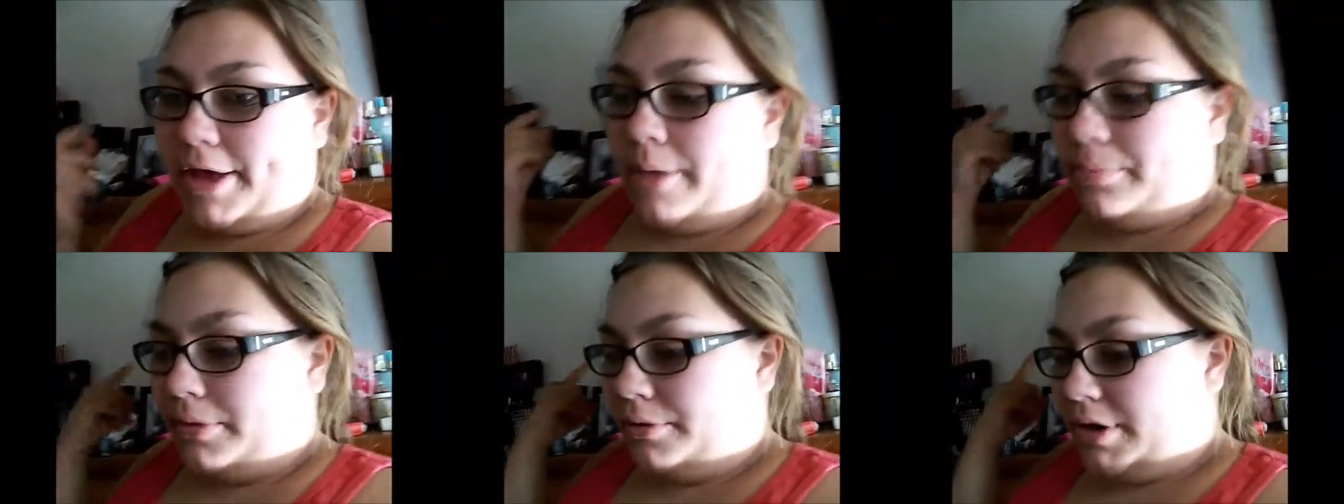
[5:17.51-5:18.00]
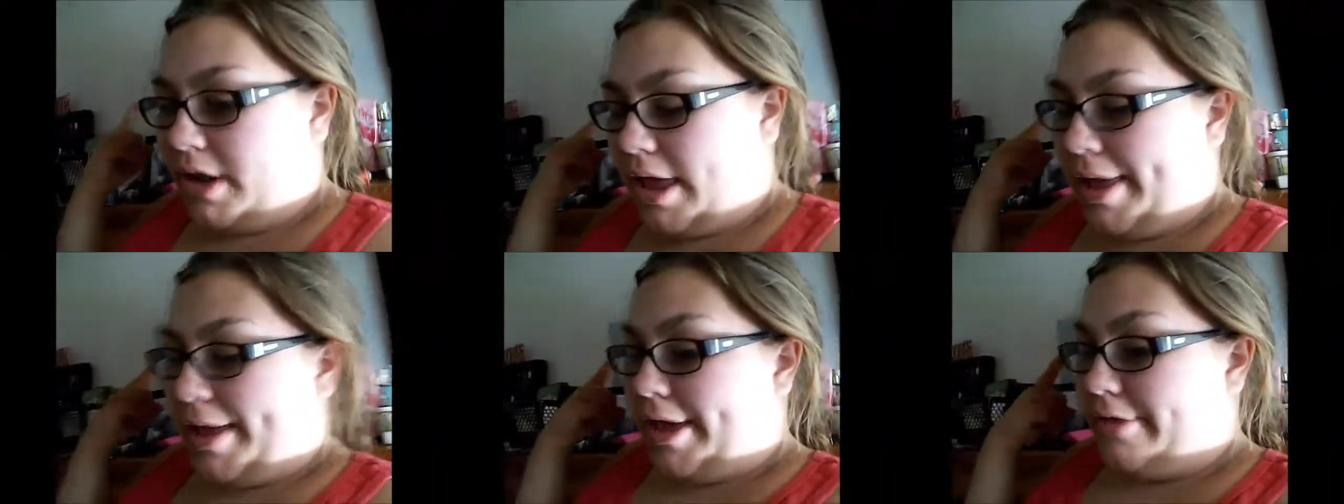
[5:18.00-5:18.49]
I uploaded
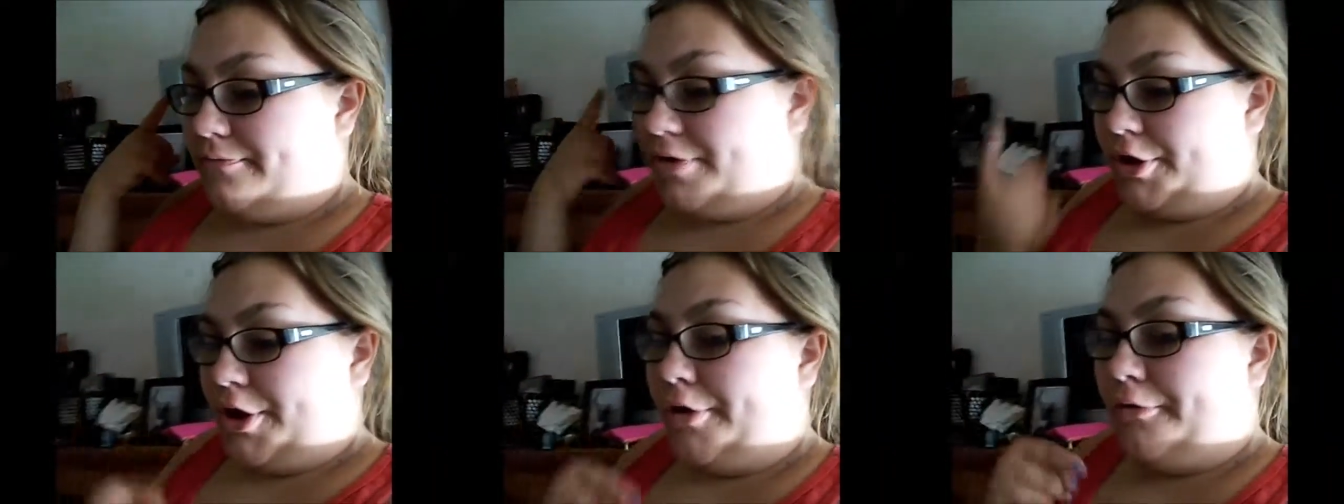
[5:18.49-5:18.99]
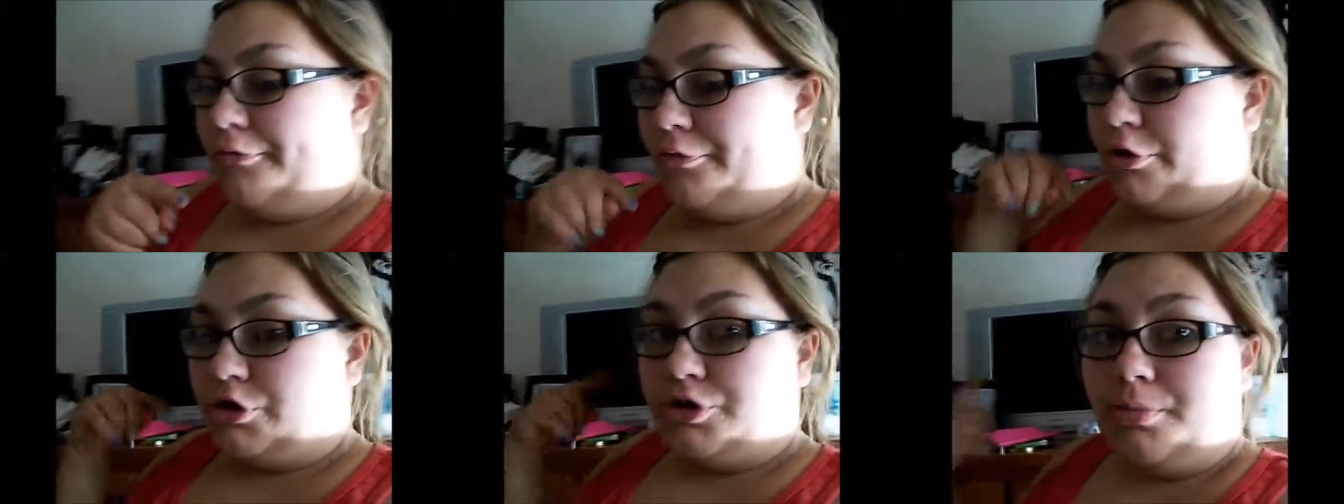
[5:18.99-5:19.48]
a video
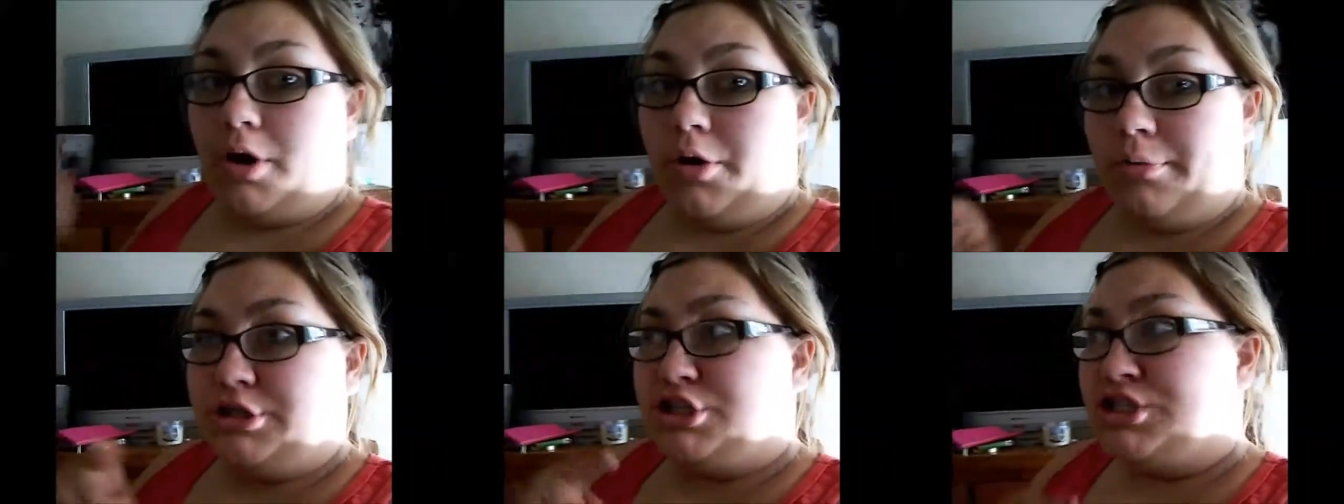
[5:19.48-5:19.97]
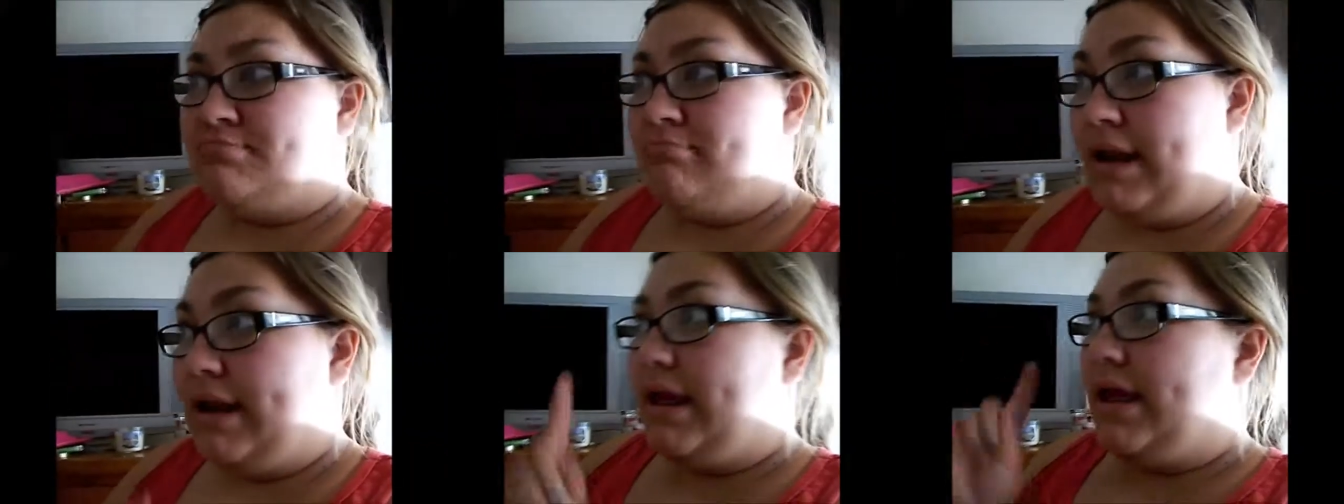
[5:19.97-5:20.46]
for tomorrow, which is
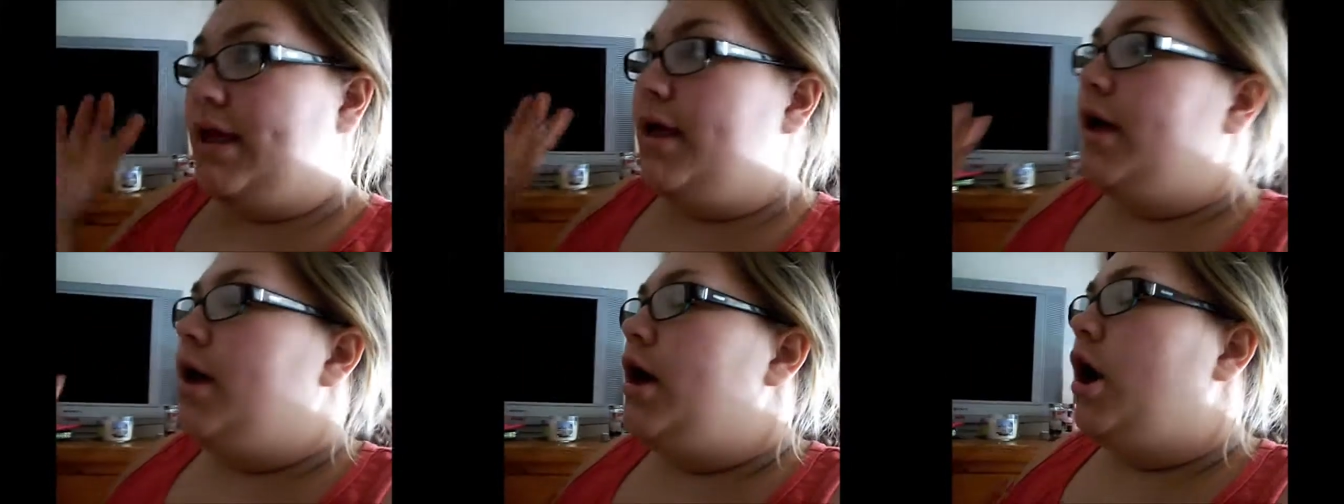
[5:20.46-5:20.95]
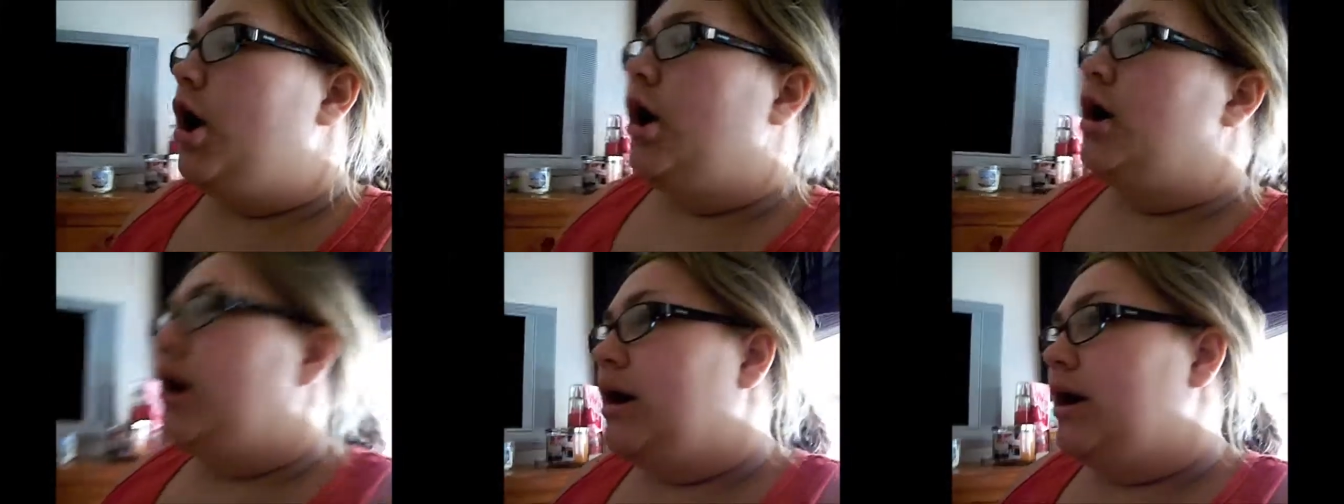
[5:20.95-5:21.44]
Monday,
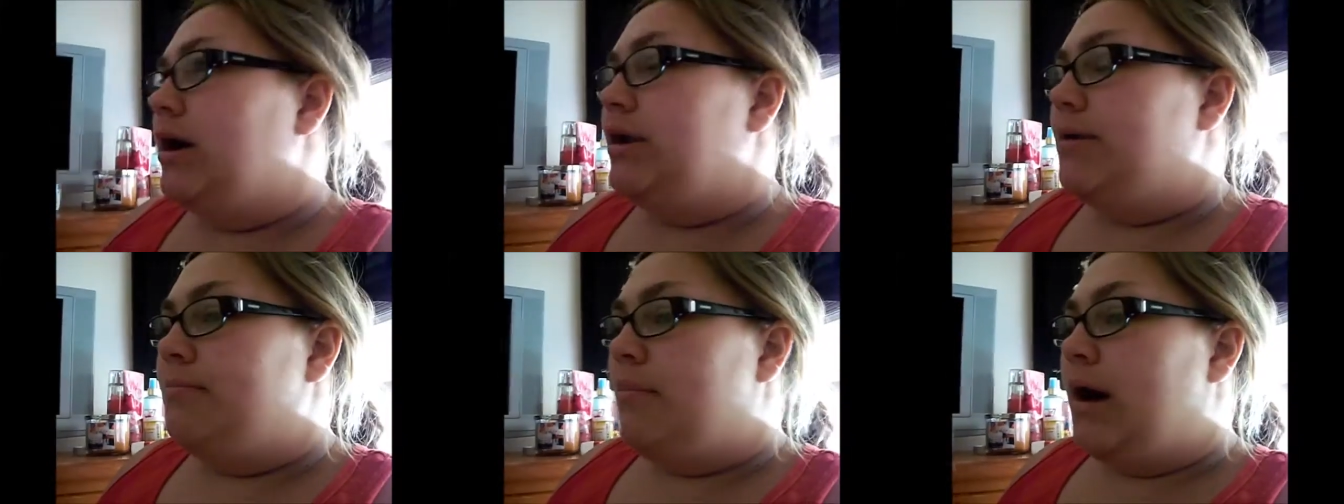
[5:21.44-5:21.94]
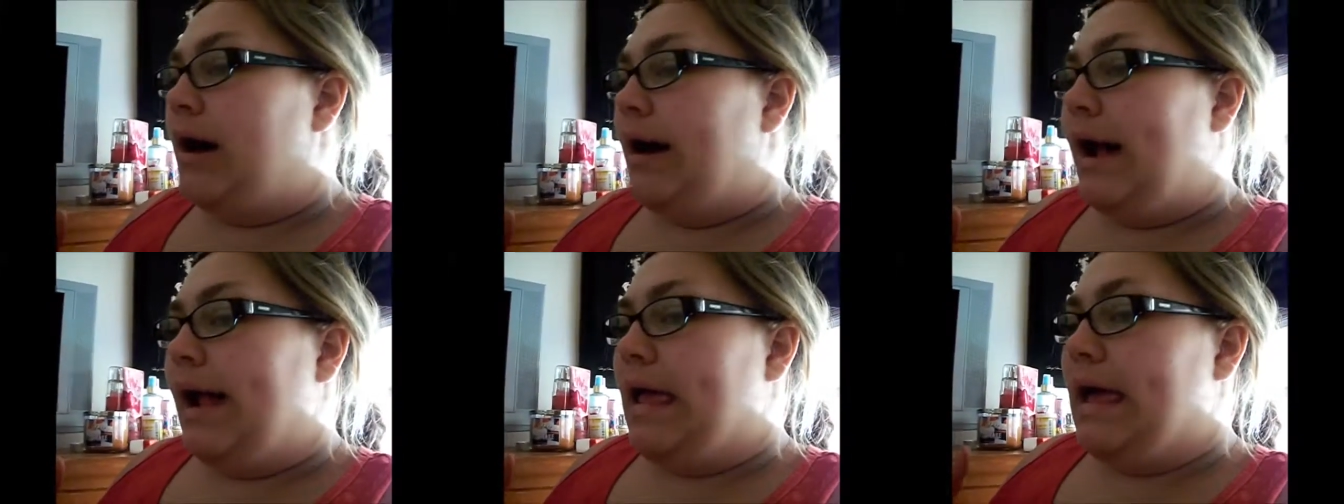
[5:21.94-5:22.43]
on
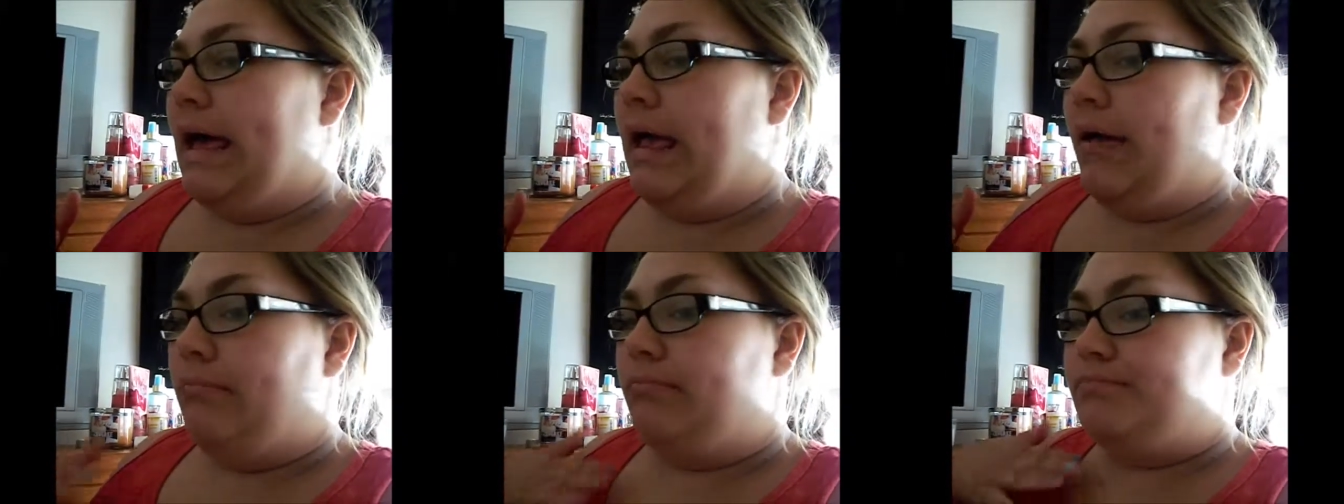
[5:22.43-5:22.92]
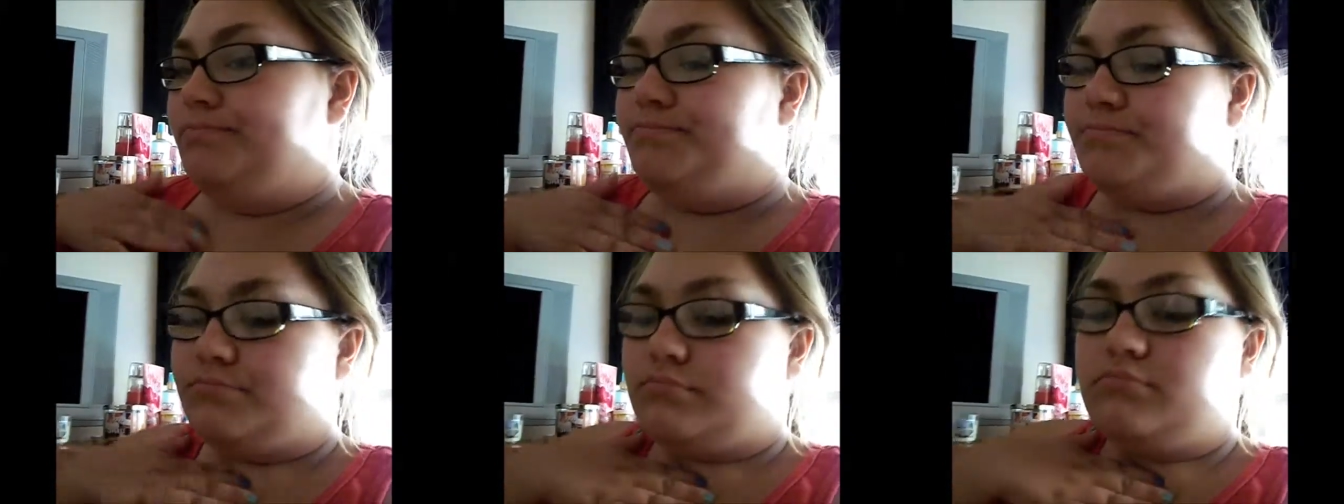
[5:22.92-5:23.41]
my, um,
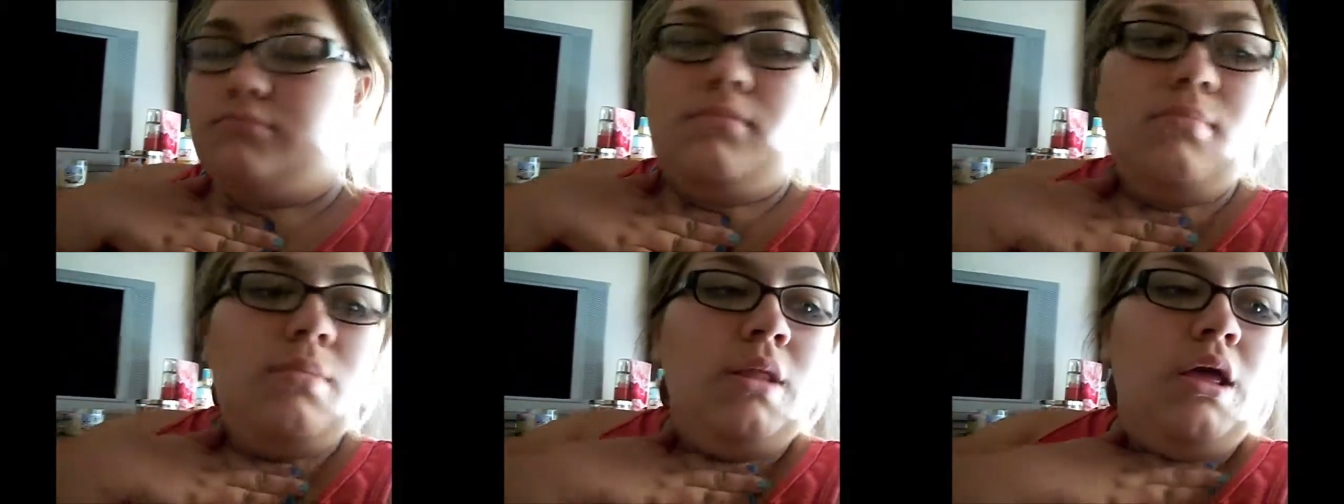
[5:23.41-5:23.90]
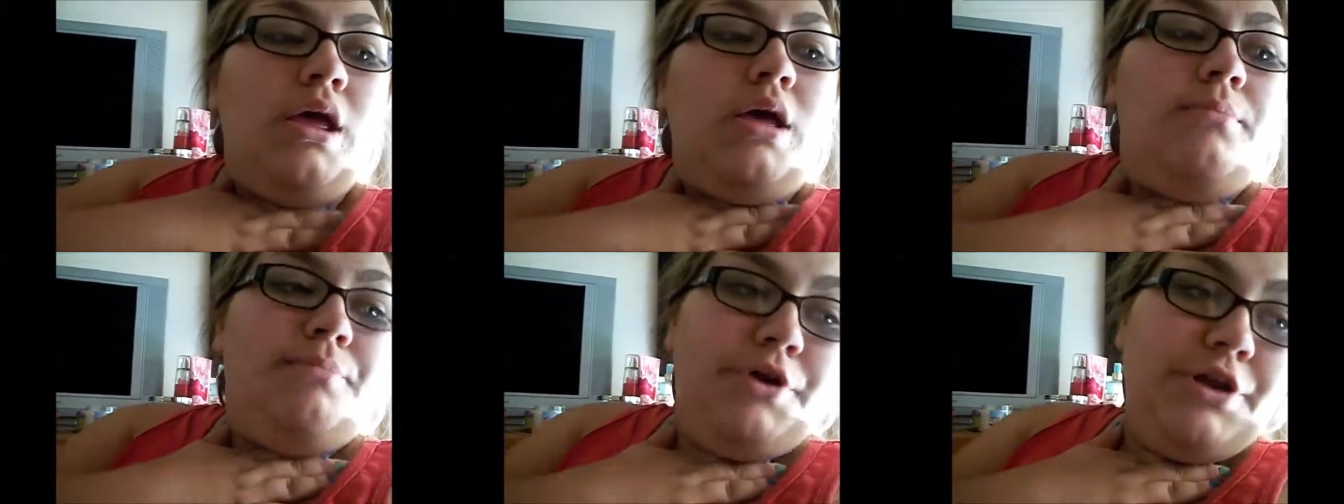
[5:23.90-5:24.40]

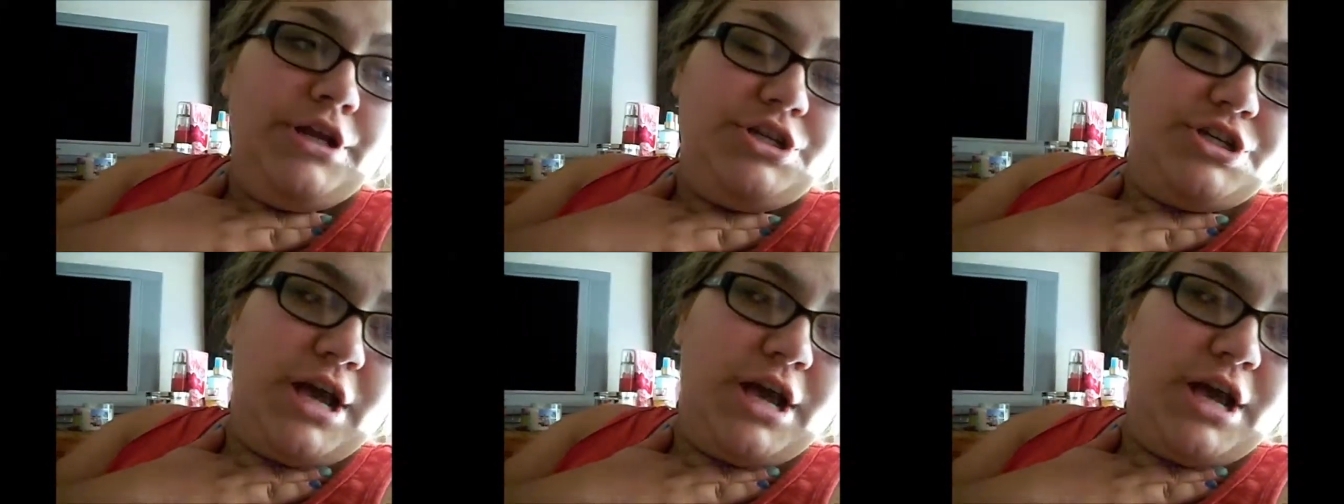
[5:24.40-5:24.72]
beauty